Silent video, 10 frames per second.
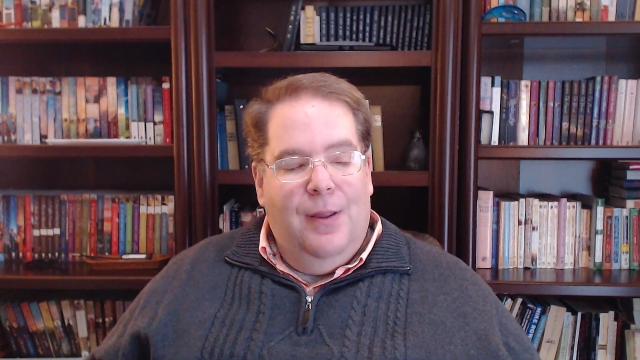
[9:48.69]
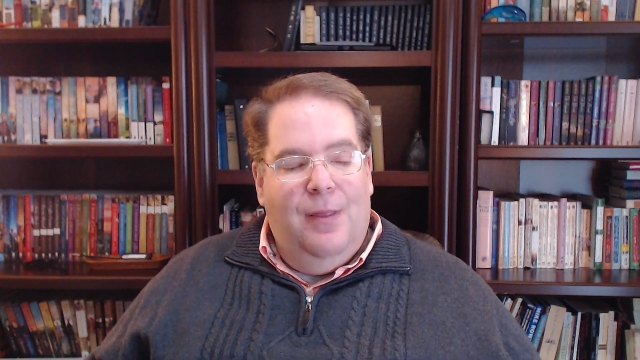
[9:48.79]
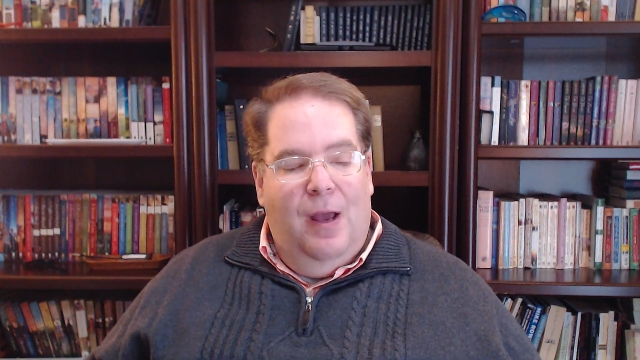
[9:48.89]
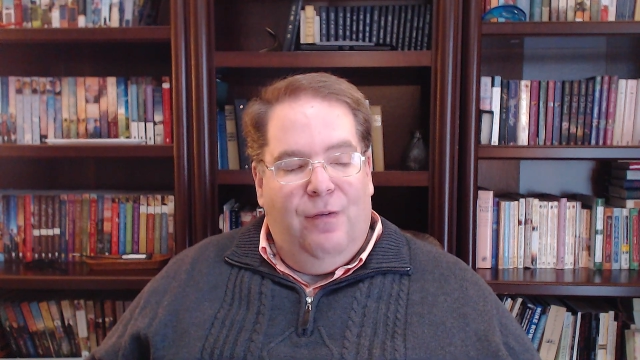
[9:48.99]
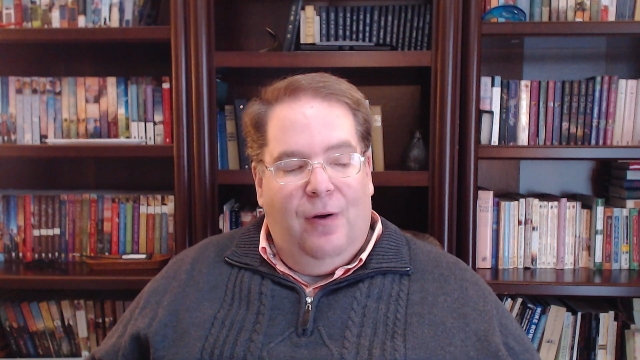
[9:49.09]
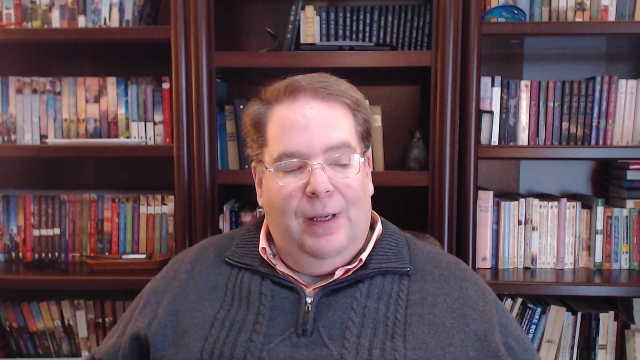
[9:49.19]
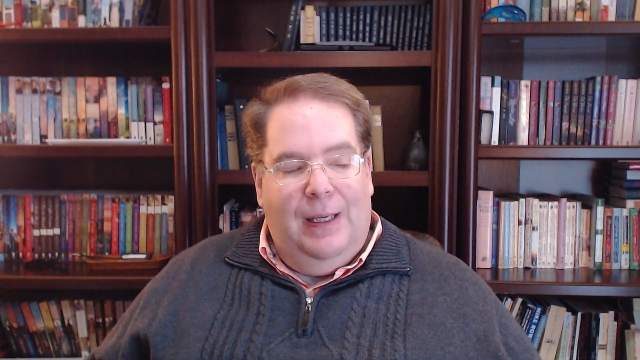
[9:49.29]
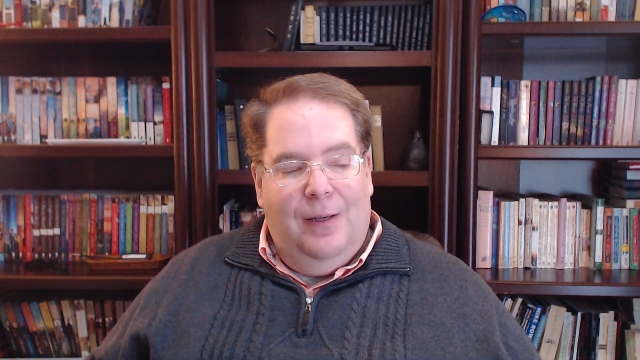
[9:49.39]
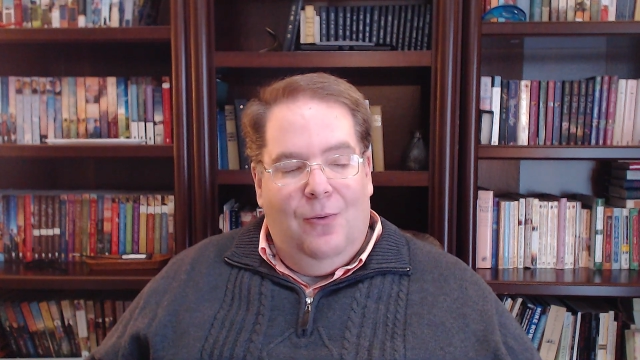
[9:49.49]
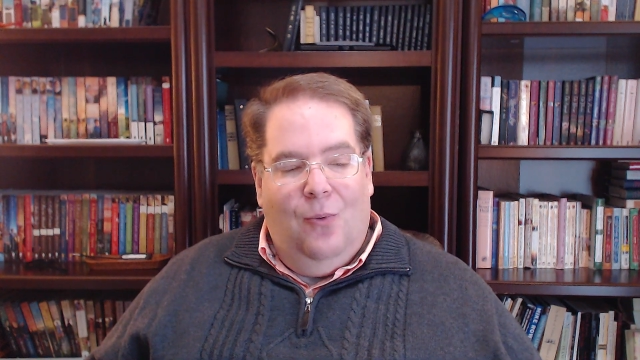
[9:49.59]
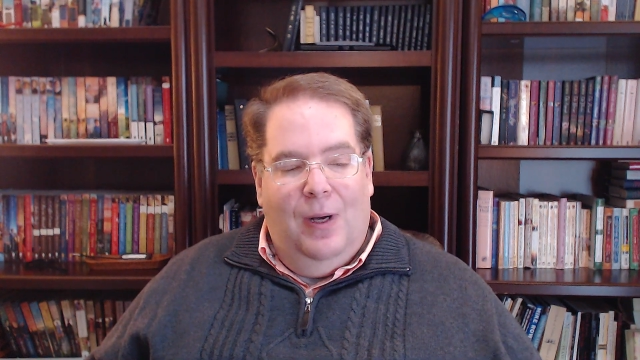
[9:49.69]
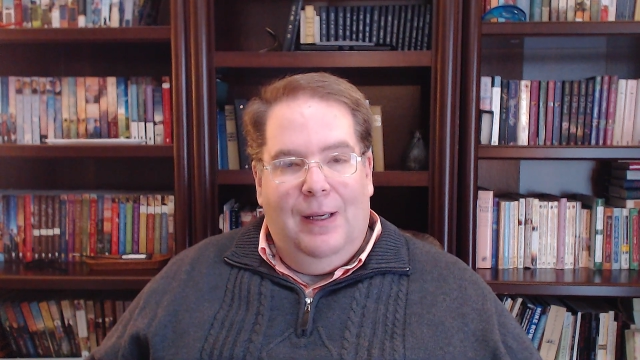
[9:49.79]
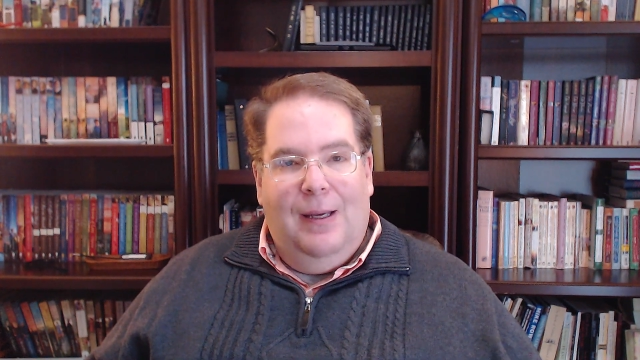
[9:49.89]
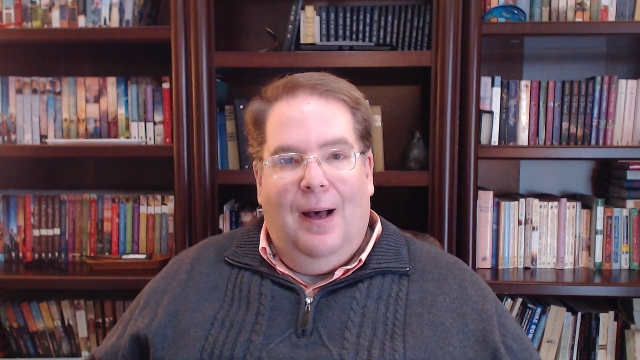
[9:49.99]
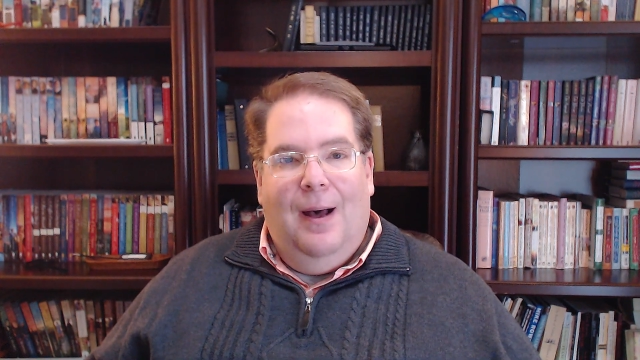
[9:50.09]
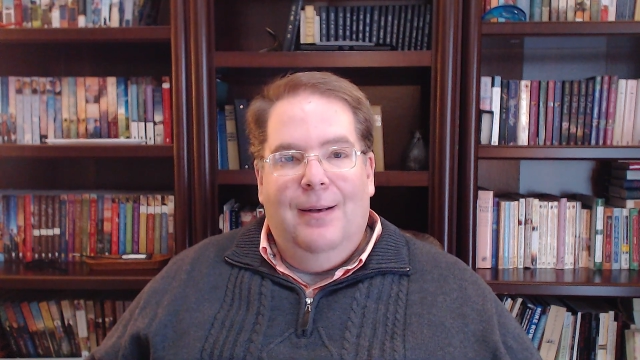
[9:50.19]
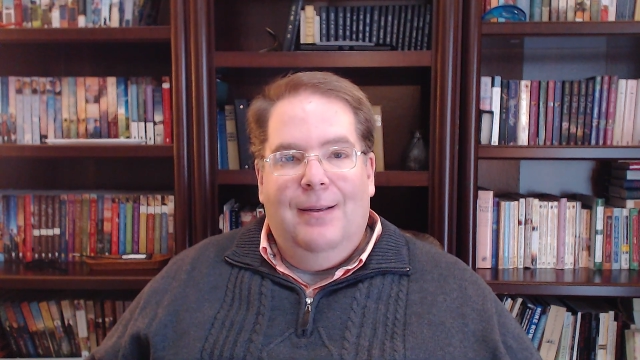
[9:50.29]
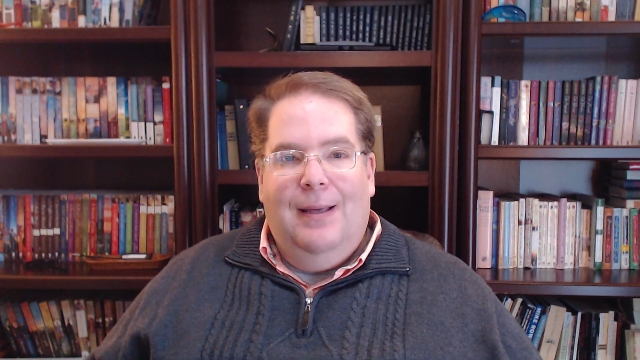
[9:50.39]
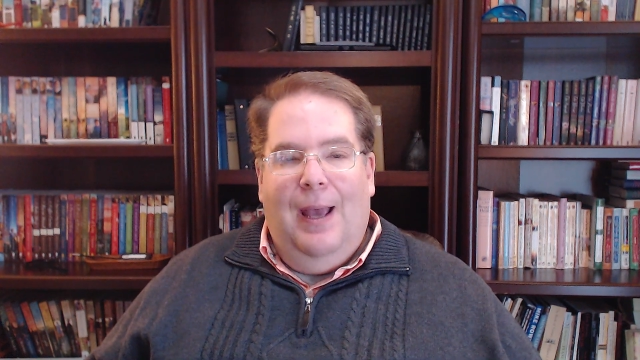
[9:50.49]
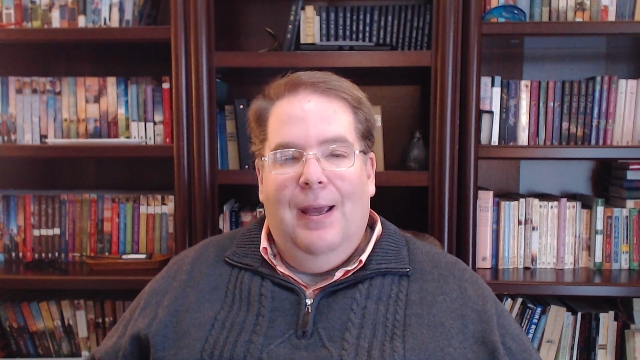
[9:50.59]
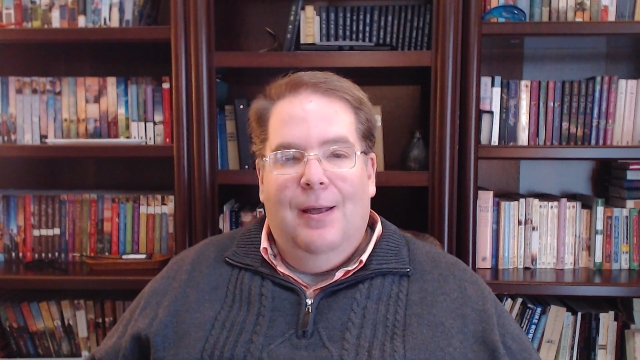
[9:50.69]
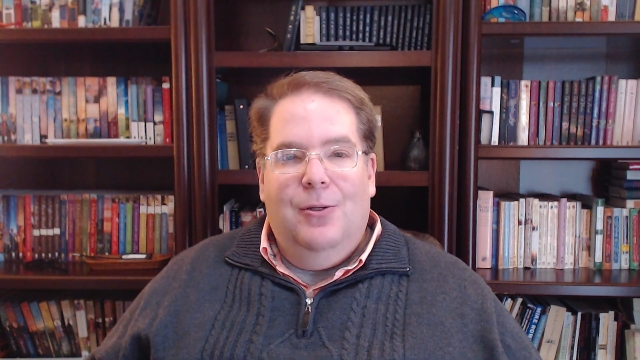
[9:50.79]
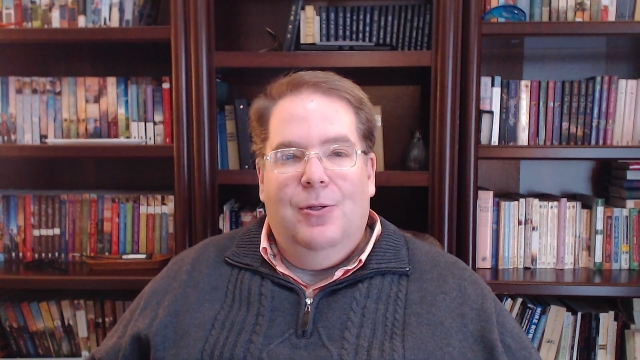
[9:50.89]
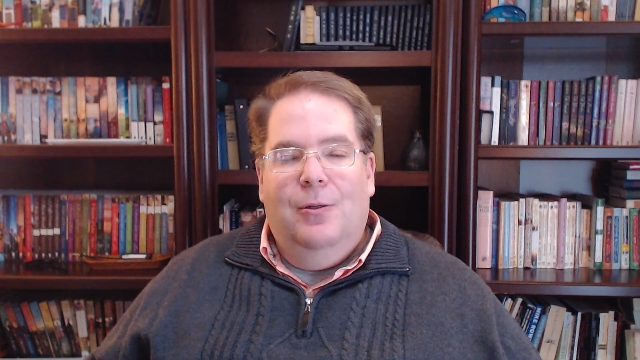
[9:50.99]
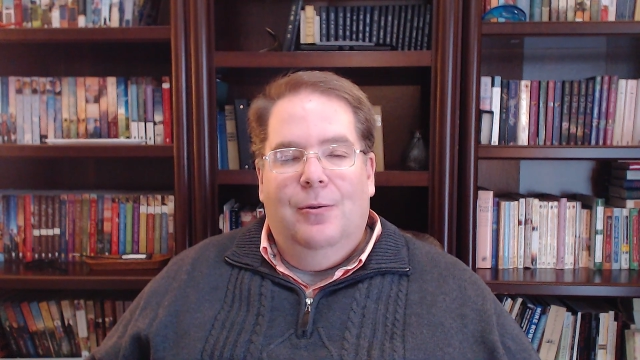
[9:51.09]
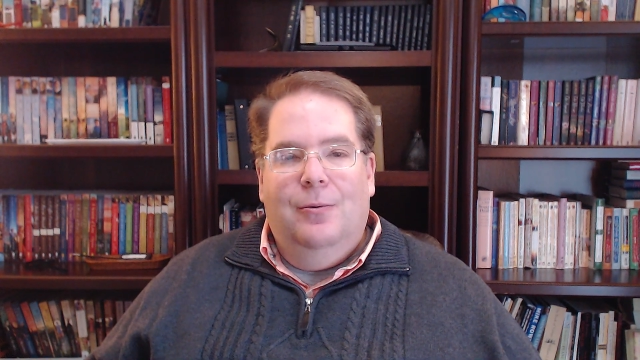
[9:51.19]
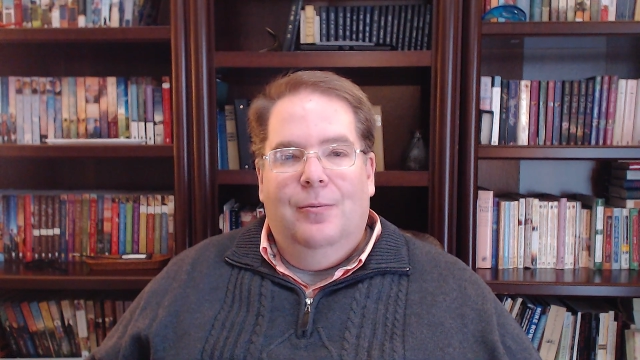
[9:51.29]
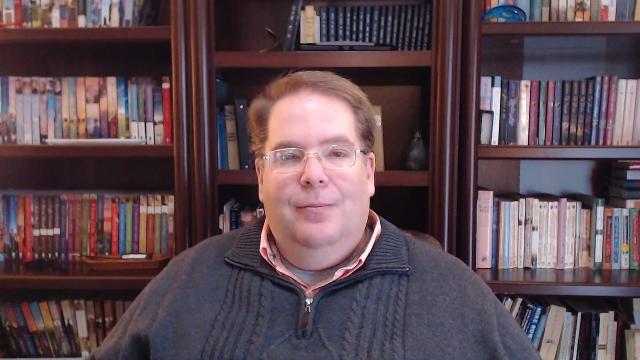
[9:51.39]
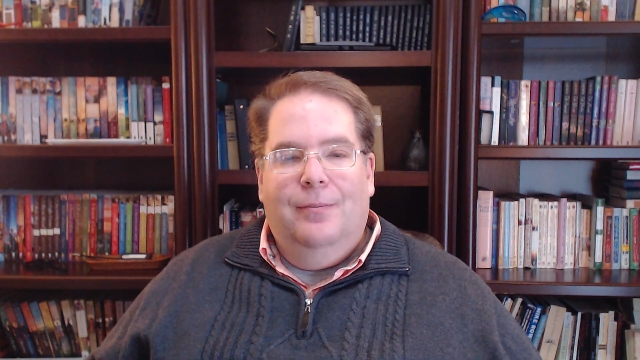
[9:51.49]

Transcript: they forget what God can do.